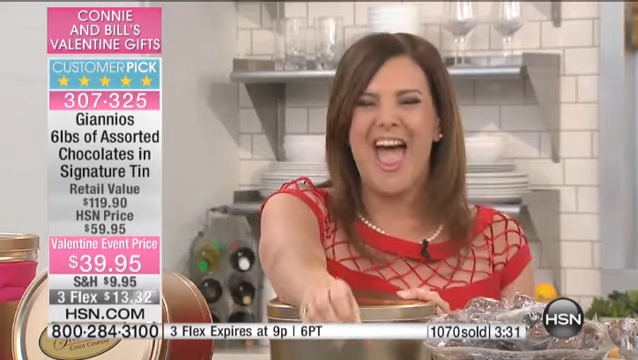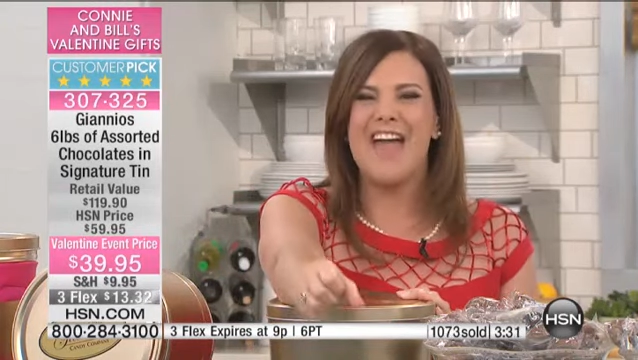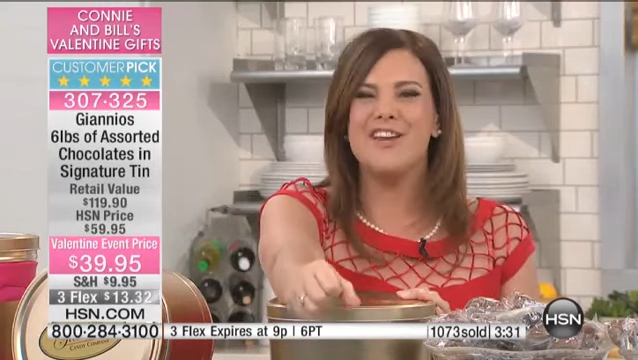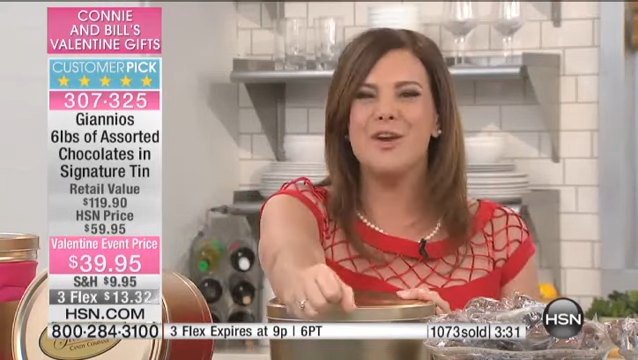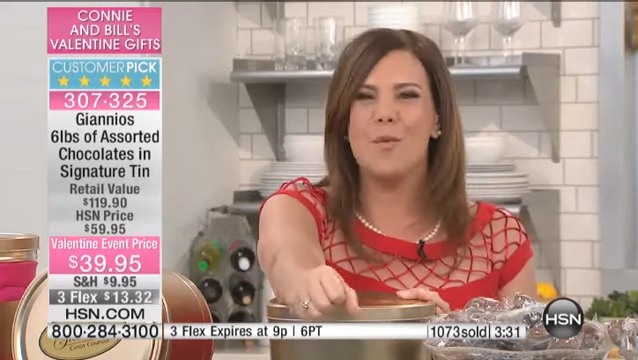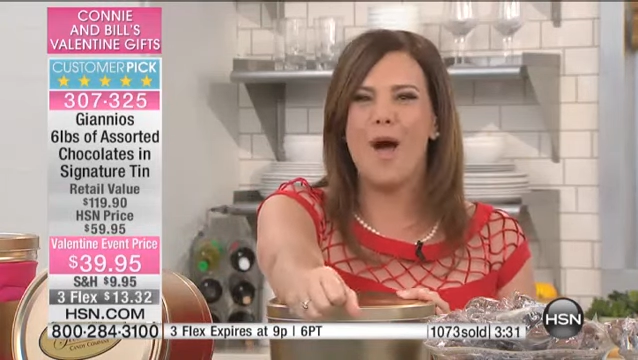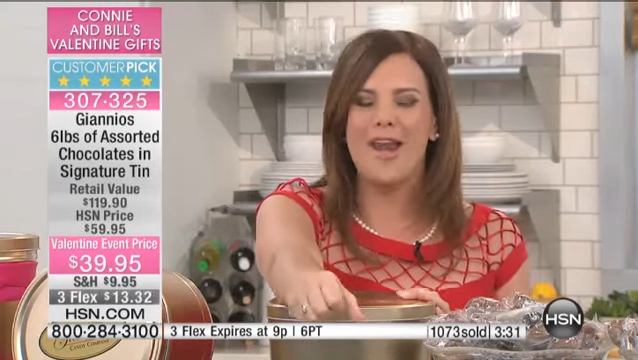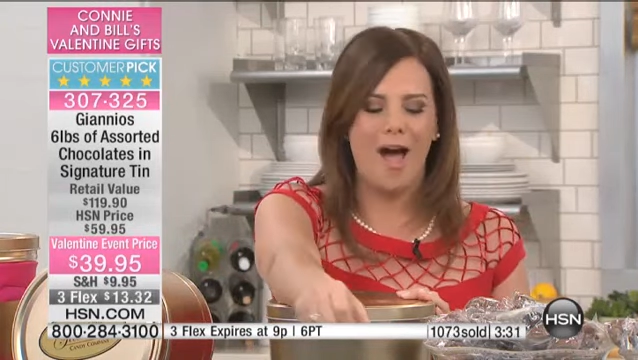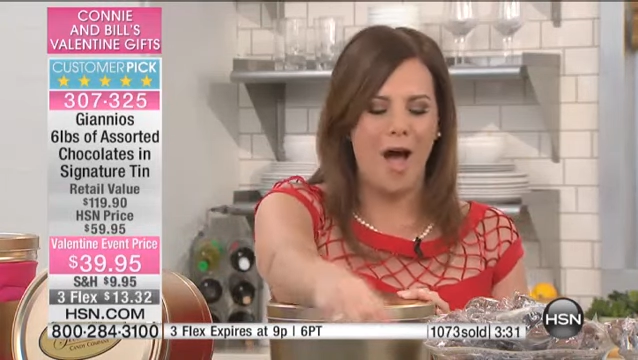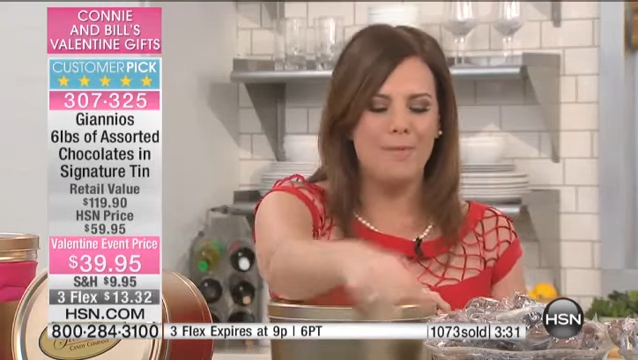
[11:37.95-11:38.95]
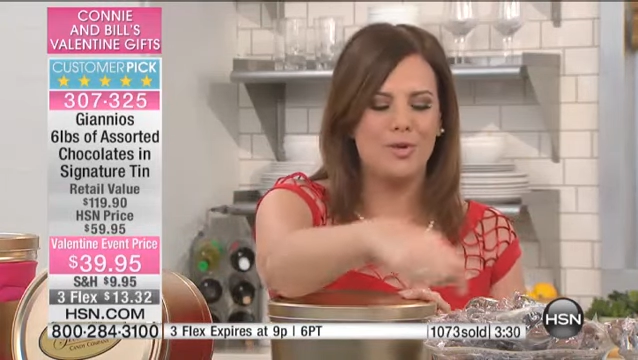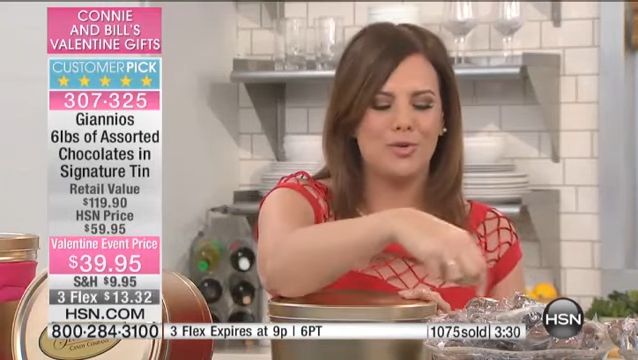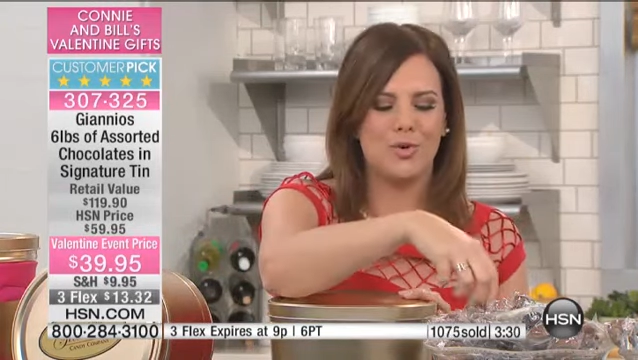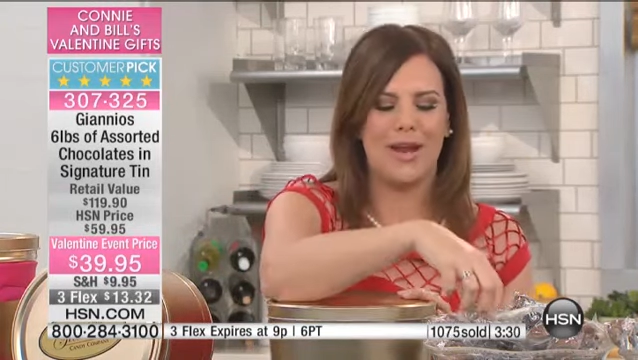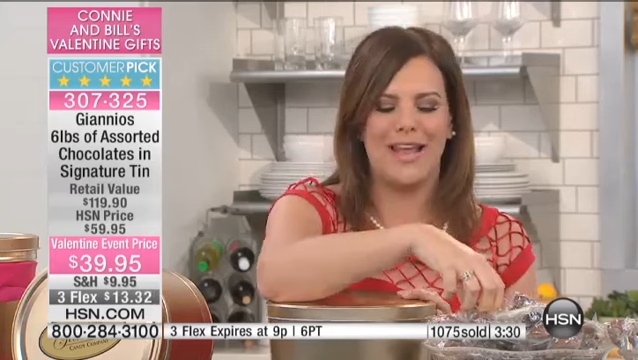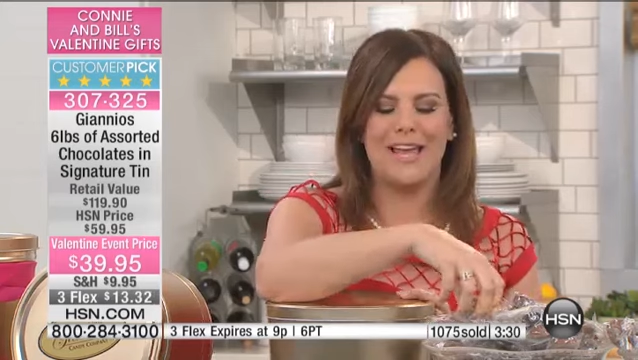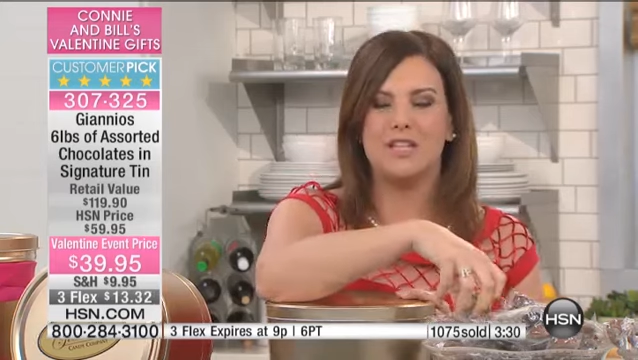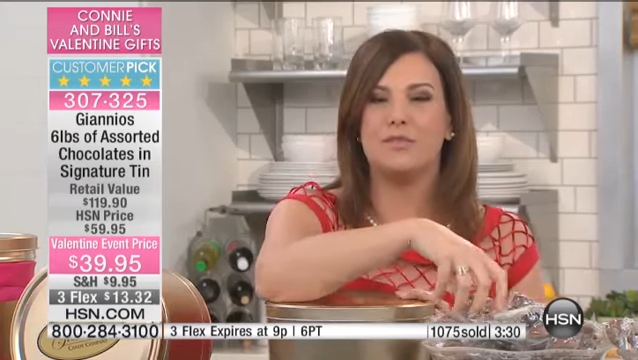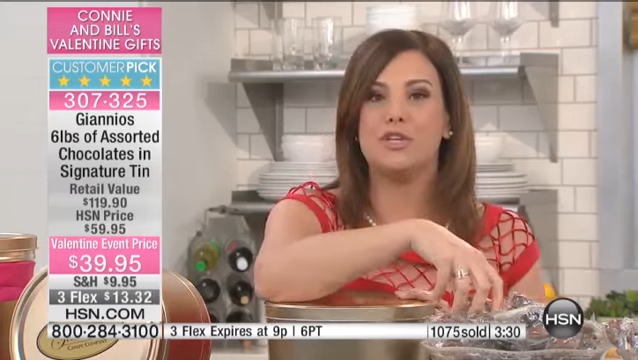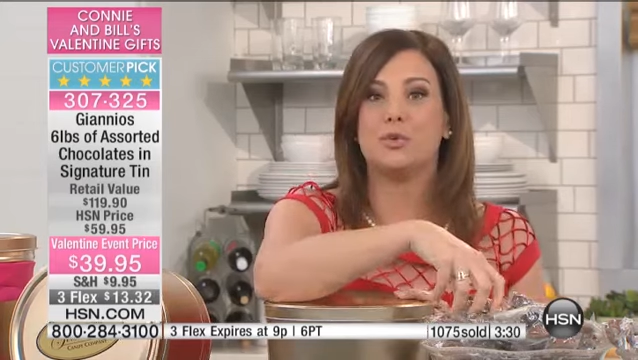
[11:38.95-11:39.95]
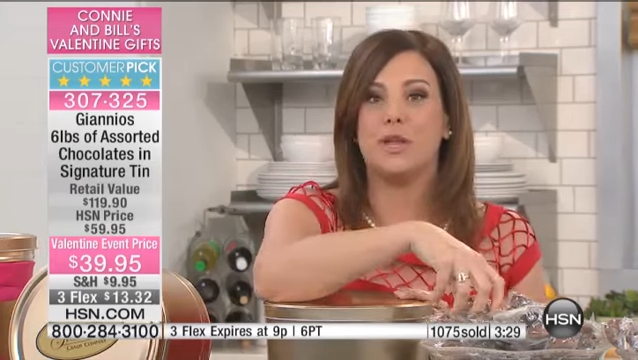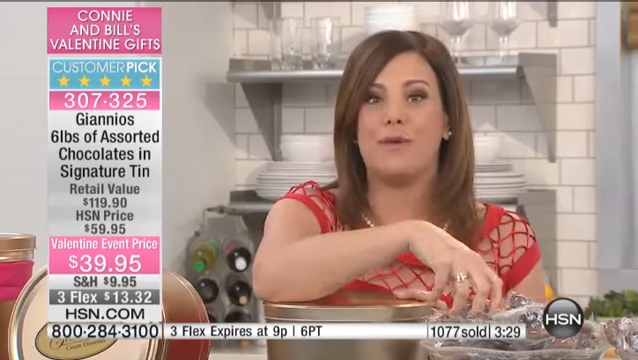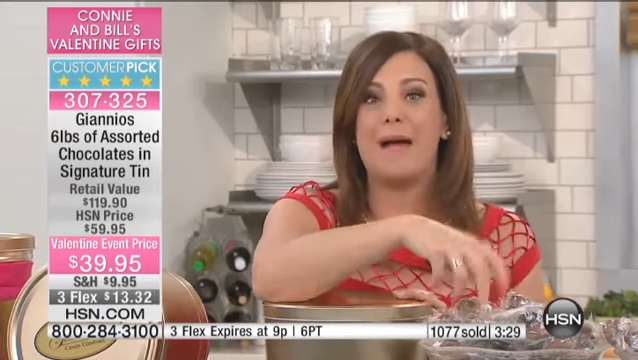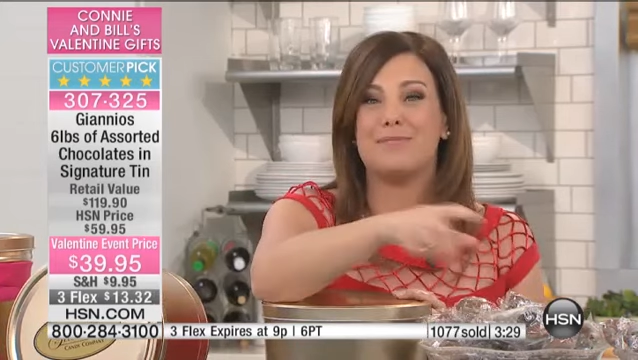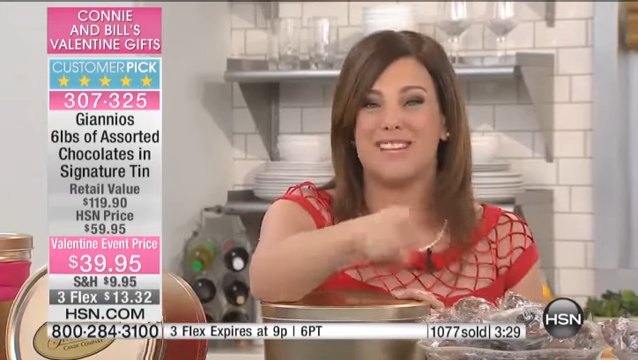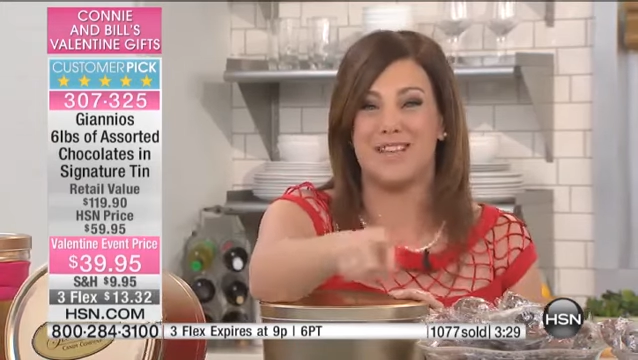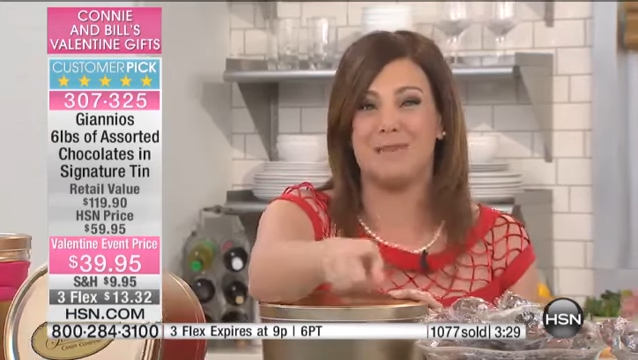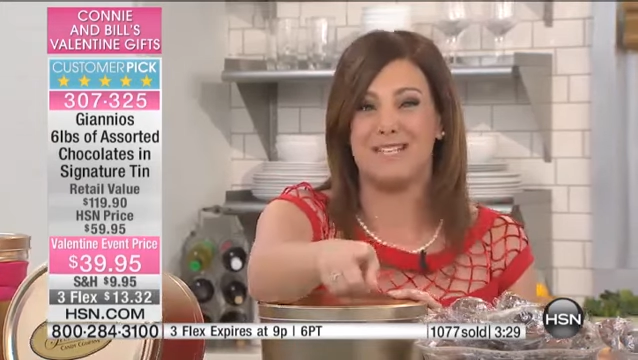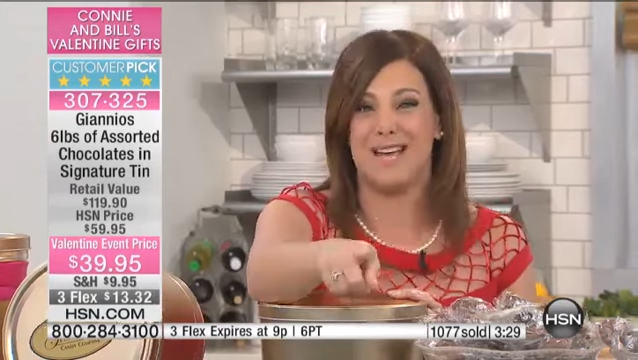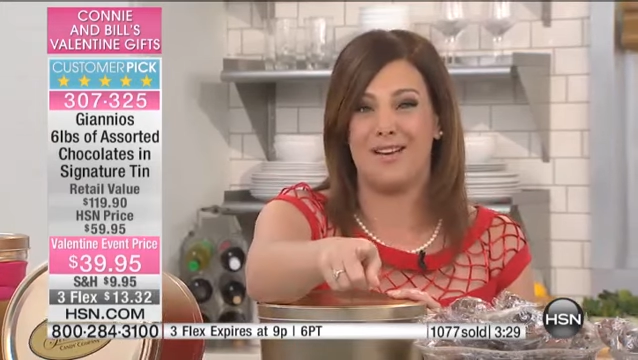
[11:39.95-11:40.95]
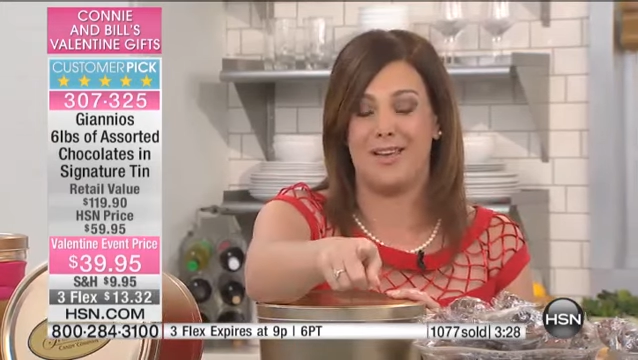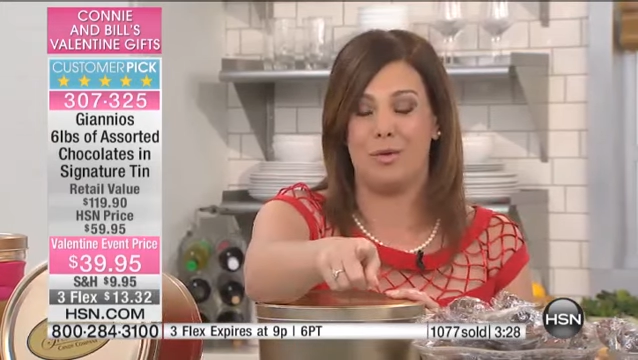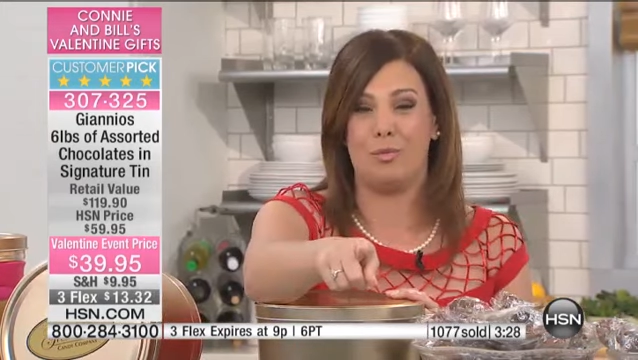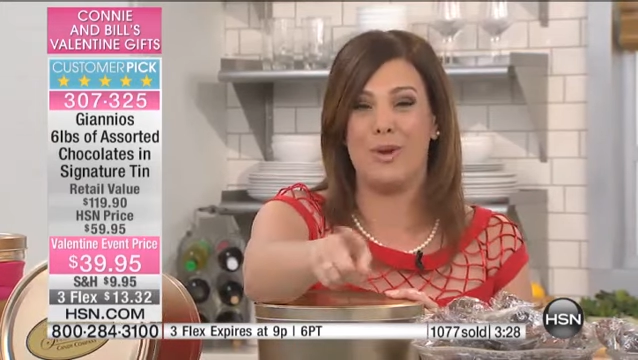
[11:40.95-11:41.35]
And you know what? I'm going to enjoy it individually wrapped because I'm going to tell you,